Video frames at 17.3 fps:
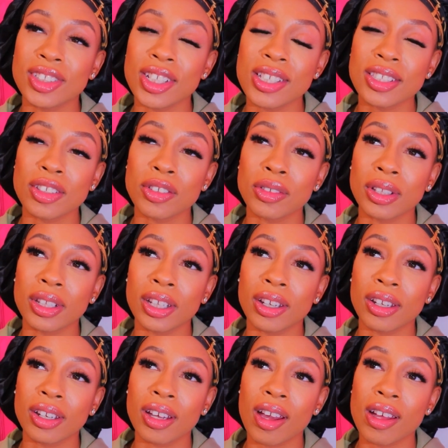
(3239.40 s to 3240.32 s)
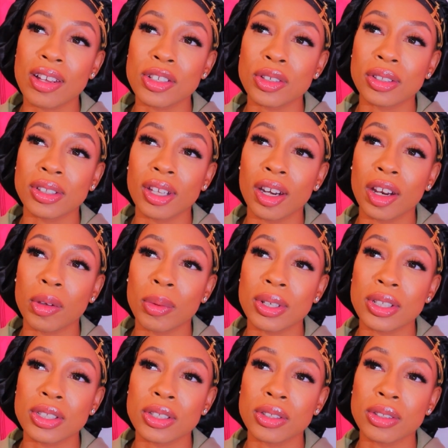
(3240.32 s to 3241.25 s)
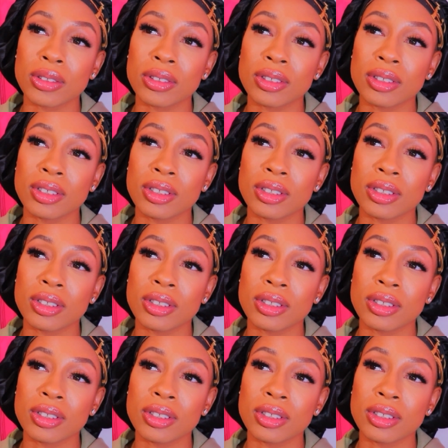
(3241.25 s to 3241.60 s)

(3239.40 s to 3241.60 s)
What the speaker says: just a really good concert that I went to.